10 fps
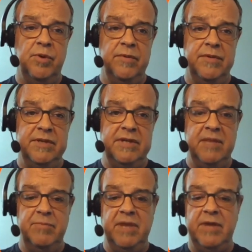with the
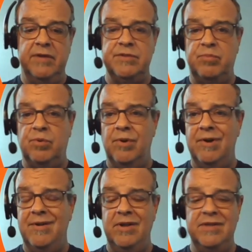DBMS
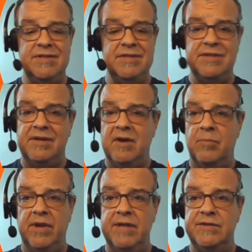support. This isn't
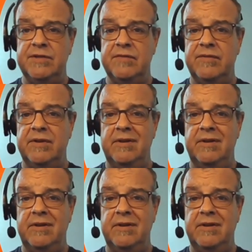comprehensive.